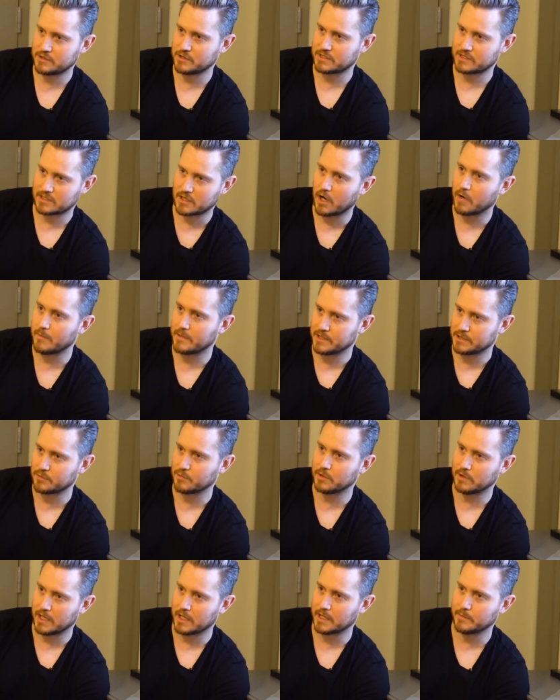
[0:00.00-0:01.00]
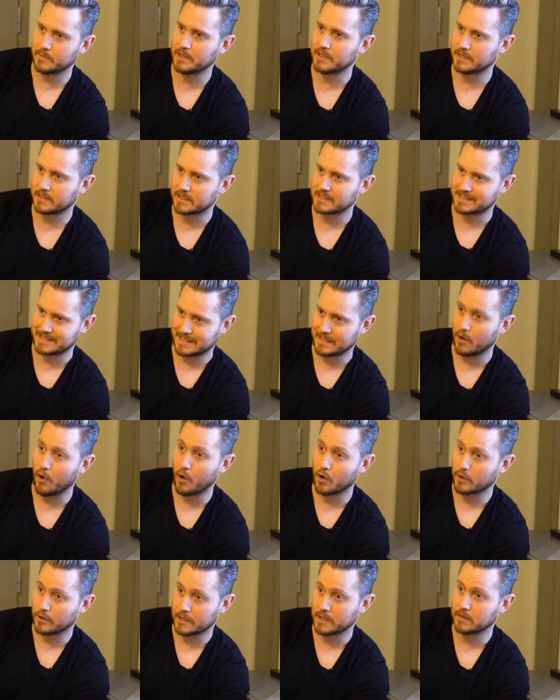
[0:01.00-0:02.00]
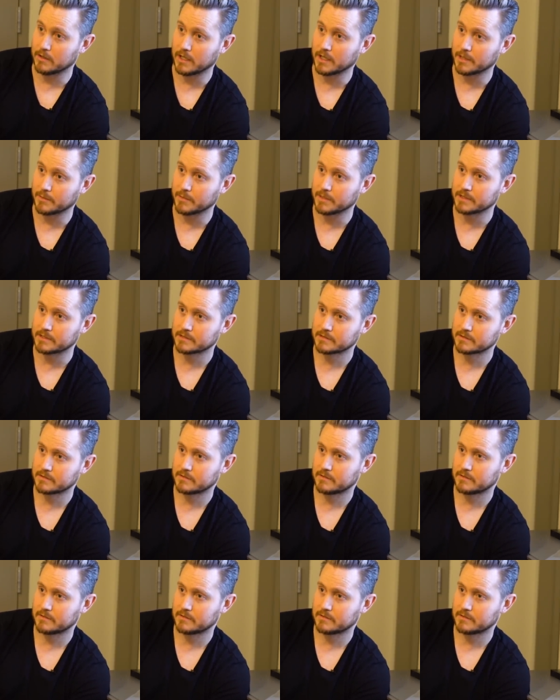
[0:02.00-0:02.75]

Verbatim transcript: just come into alignment because they are in alignment.